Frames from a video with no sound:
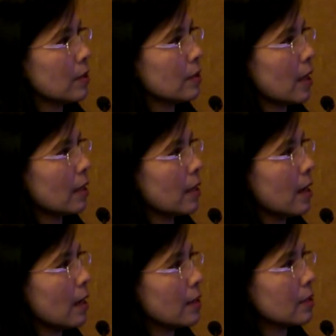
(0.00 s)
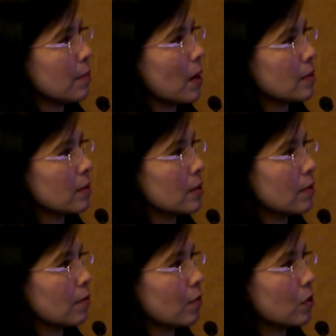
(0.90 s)
and has
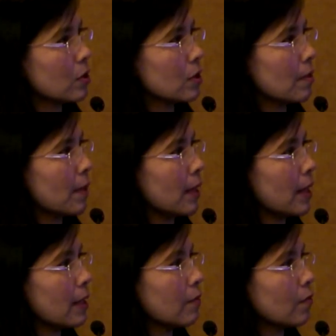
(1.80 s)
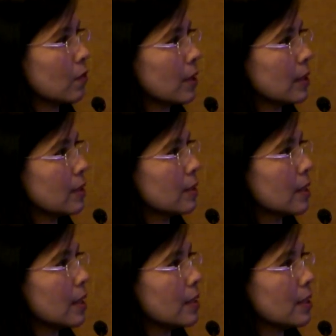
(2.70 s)
positive future plan, friends,
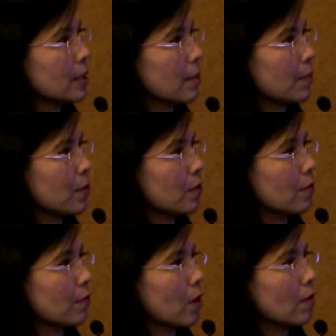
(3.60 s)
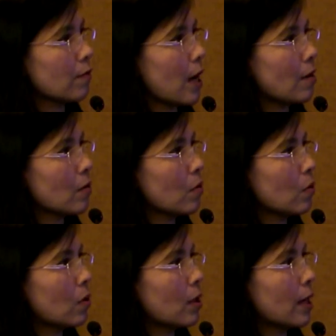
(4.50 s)
disapprove of
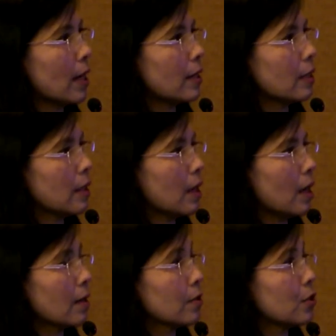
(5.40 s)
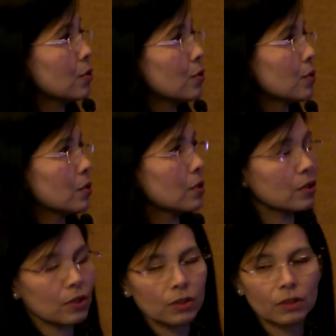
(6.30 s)
alcohol and other use.
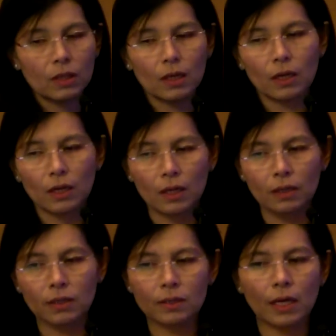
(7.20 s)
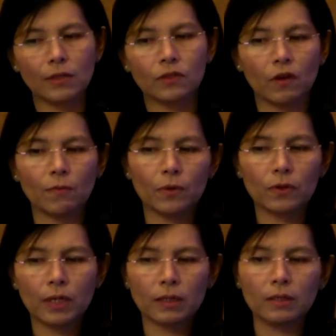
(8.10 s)
This is the size of
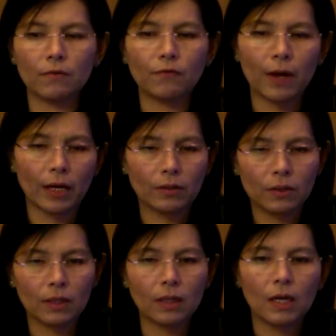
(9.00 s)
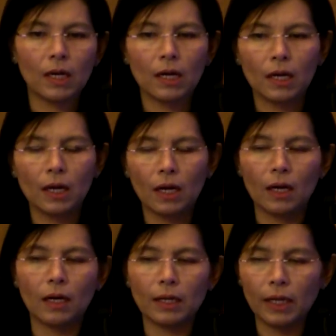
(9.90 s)
protective factor
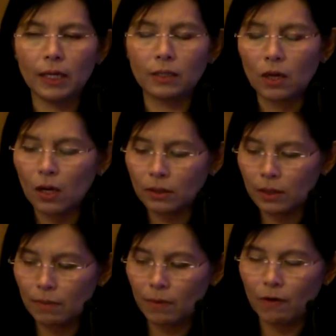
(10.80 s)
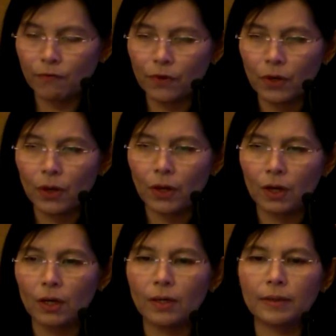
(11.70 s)
in contempt of
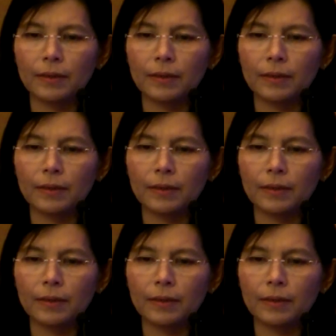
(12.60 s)
care.